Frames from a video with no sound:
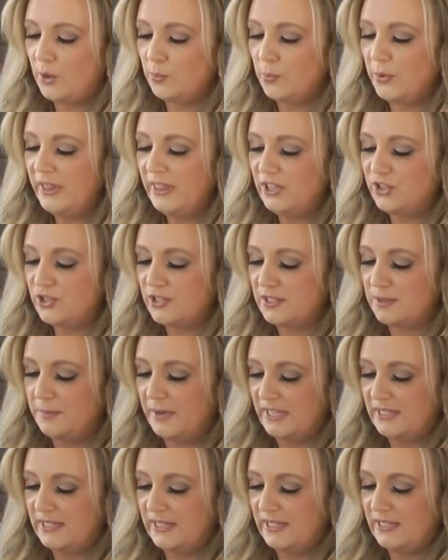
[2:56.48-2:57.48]
and really just
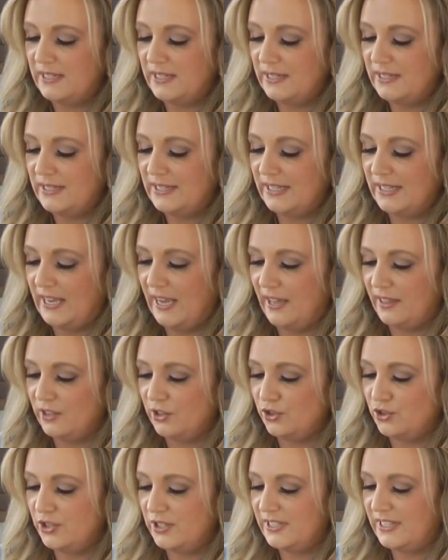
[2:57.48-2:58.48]
mix it
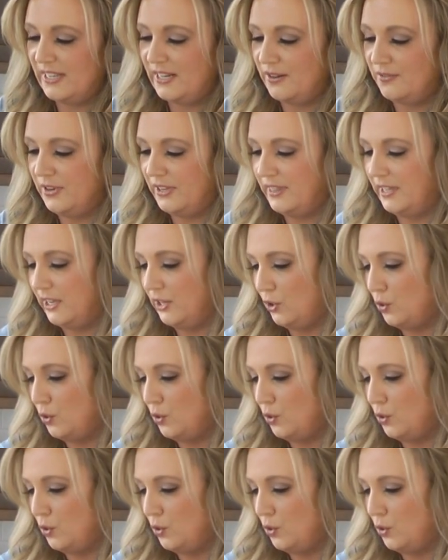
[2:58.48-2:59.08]
together, just get everything